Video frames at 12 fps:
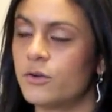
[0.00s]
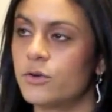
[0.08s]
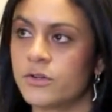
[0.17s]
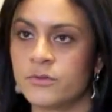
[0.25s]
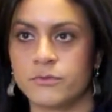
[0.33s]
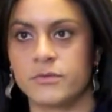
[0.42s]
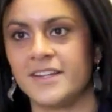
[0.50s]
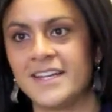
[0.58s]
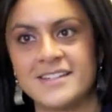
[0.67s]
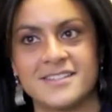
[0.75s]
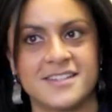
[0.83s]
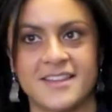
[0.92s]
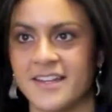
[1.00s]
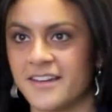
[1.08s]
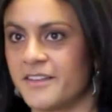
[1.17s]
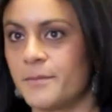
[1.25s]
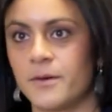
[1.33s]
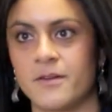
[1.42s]
couldn't relate to that
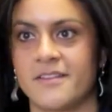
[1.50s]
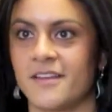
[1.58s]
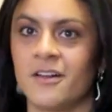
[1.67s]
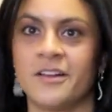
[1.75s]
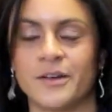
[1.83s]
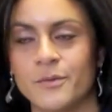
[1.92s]
experience at all.